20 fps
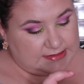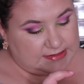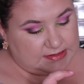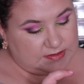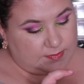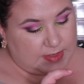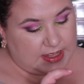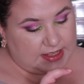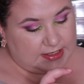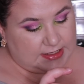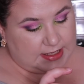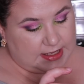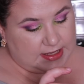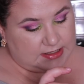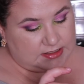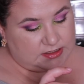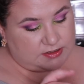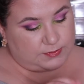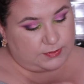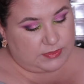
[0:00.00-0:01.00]
It's MAC
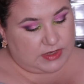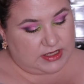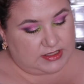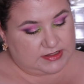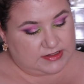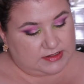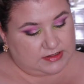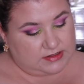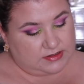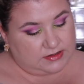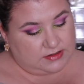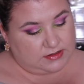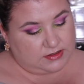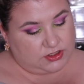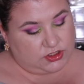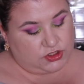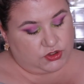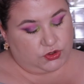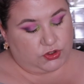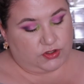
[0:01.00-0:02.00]
and Mass
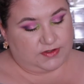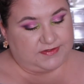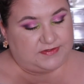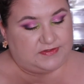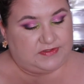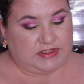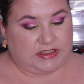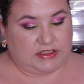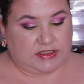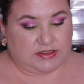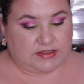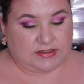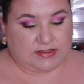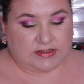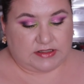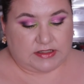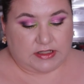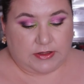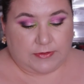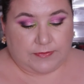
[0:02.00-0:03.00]
to Your
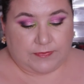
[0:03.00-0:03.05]
Venus.